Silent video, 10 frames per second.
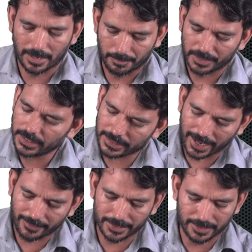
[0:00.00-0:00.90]
company, they
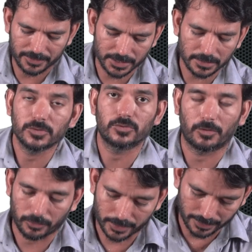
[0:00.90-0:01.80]
have a division,
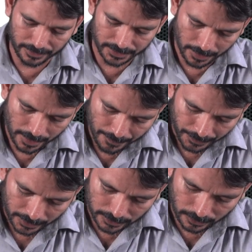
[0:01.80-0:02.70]
software division.
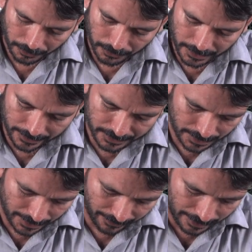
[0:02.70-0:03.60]
The software
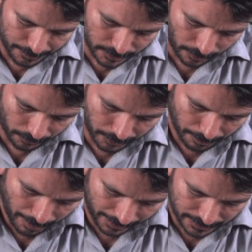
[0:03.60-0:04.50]
division develops software
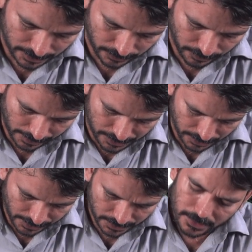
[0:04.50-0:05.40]
packages for
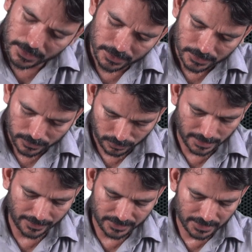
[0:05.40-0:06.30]
engineers. So the
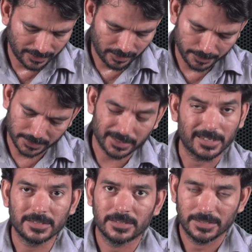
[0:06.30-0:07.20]
division develops
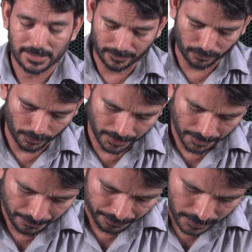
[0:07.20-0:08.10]
certain software.
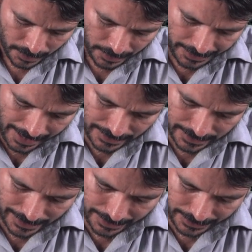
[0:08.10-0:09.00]
It has
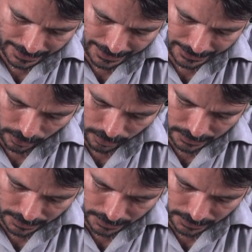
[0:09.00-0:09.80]
collected data on